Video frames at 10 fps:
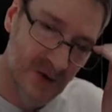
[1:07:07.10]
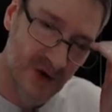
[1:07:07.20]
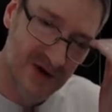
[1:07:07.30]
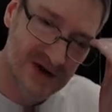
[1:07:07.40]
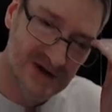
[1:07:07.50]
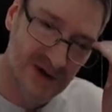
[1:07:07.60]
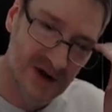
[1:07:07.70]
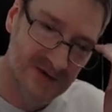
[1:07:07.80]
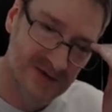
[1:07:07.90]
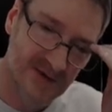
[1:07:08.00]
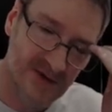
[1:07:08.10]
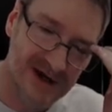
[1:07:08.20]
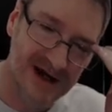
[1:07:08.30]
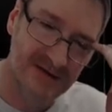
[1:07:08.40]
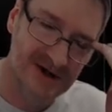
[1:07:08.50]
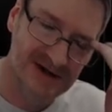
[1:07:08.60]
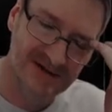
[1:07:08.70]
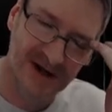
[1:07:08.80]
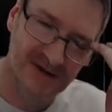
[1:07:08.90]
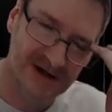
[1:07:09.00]
more than twelve to fourteen
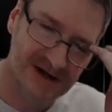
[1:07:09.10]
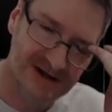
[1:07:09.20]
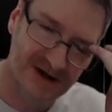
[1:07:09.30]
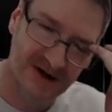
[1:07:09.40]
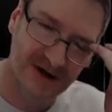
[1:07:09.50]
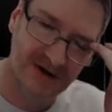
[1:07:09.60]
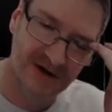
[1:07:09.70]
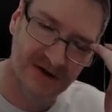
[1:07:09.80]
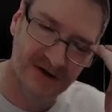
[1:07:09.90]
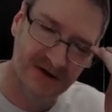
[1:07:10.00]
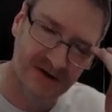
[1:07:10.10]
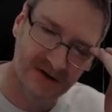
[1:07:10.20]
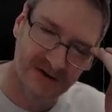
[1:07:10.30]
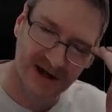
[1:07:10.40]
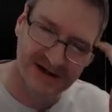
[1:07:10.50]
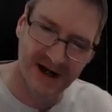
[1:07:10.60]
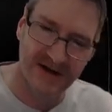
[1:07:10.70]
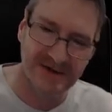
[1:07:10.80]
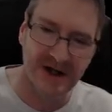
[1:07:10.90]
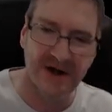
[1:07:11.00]
images, people are just not going to look at it all. They just
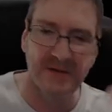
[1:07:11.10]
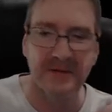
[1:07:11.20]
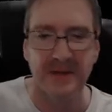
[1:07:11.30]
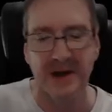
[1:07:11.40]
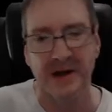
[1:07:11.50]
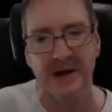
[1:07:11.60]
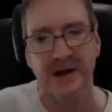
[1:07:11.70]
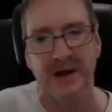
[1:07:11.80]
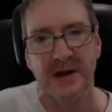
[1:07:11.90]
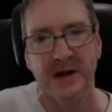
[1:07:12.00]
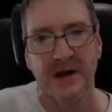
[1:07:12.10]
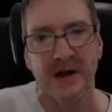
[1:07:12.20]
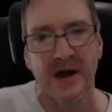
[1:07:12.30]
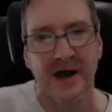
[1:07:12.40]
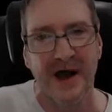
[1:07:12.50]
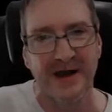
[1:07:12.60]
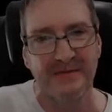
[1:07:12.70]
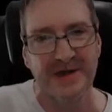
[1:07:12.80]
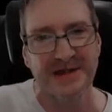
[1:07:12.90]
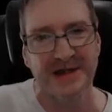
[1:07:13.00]
don't have time. I
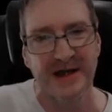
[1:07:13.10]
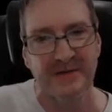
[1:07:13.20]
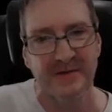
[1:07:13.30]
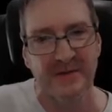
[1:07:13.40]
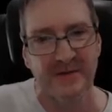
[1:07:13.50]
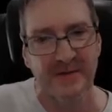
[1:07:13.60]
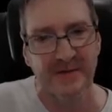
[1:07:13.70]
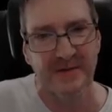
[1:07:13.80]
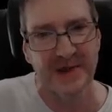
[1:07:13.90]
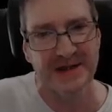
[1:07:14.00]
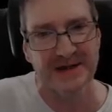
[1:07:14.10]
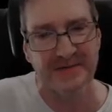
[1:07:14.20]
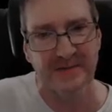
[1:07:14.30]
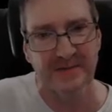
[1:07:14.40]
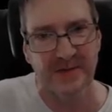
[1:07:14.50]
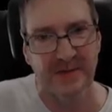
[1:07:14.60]
love this, um, this...